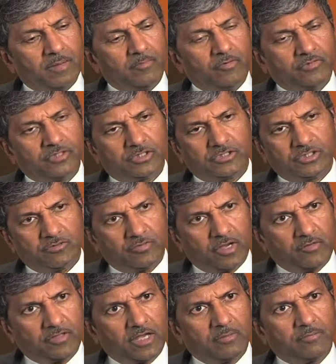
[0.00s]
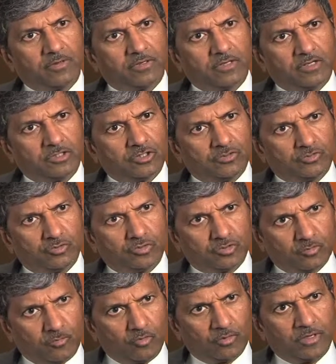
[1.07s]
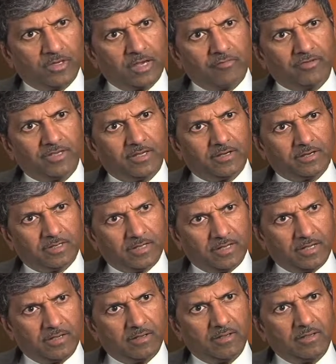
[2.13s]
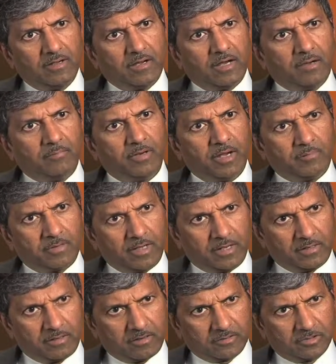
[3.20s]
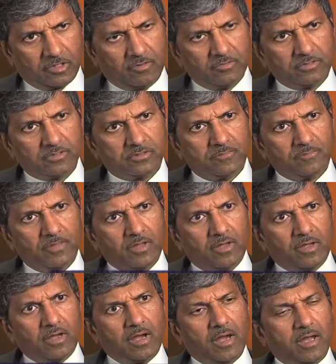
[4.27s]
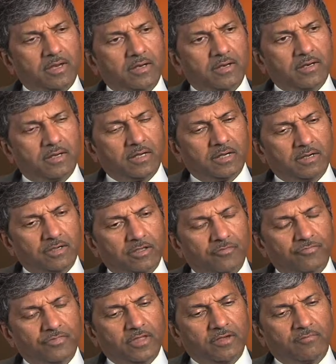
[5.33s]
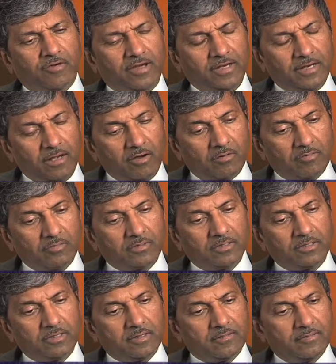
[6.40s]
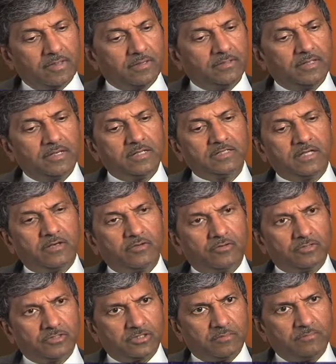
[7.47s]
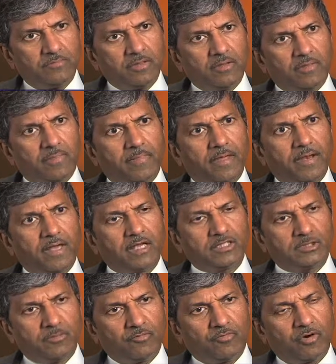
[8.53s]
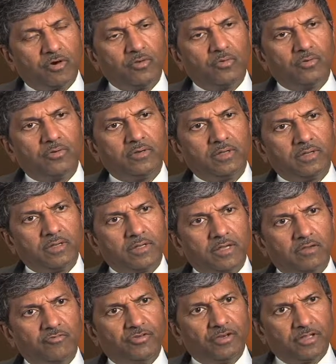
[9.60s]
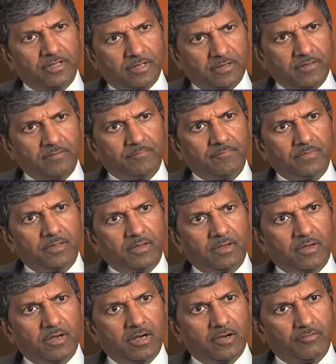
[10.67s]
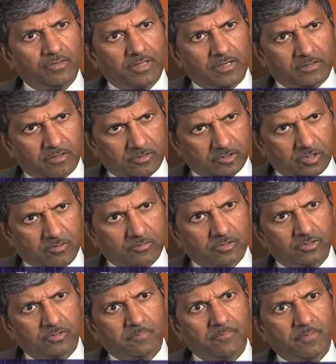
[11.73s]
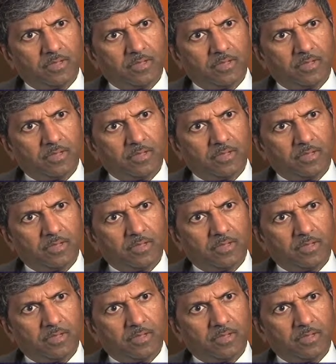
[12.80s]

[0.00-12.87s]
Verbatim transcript: above sixty-five with hypertension should smoking have yearly uh, abdominal ultrasounds. And uh, if they find out that there is aneurysm, that has to be followed every year uh, with ultrasounds.